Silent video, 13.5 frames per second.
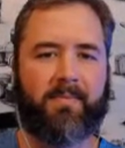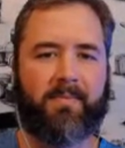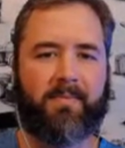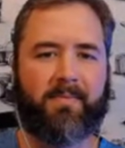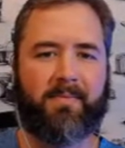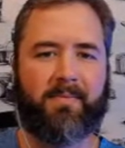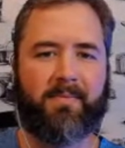
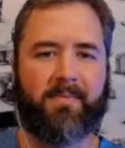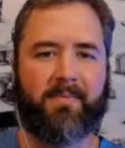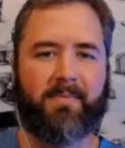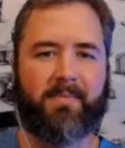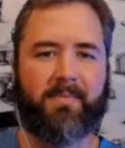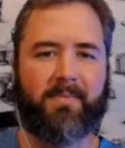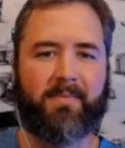
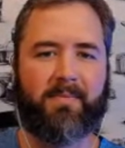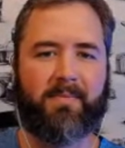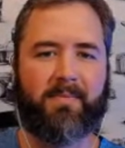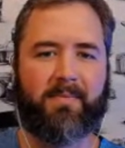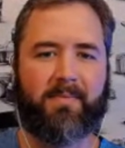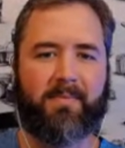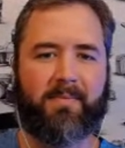
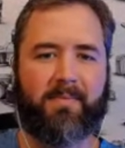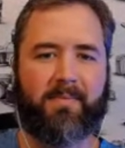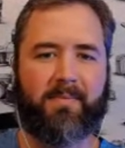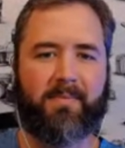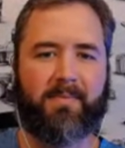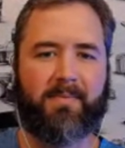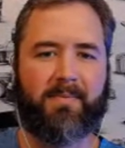
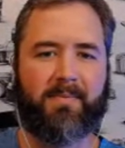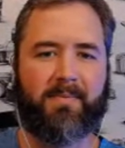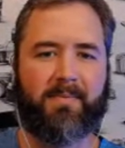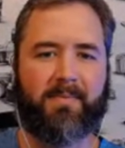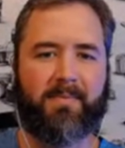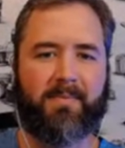(silent)